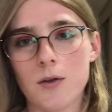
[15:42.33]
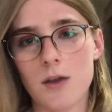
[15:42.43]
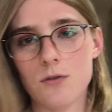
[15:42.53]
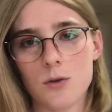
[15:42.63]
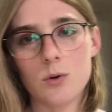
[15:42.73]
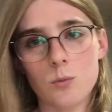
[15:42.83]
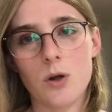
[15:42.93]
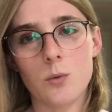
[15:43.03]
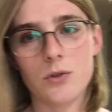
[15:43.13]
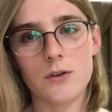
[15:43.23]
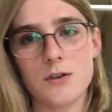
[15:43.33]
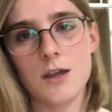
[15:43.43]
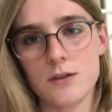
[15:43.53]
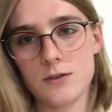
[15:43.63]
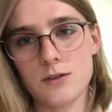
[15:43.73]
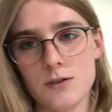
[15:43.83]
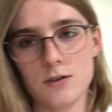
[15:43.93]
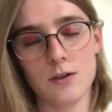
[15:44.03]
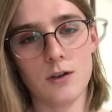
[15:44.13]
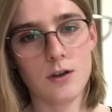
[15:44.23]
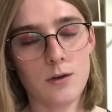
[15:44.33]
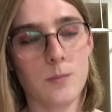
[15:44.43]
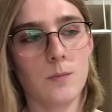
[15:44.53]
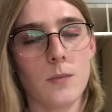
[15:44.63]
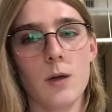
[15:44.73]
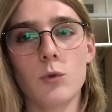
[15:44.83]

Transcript: Everything went well with the tests. I'm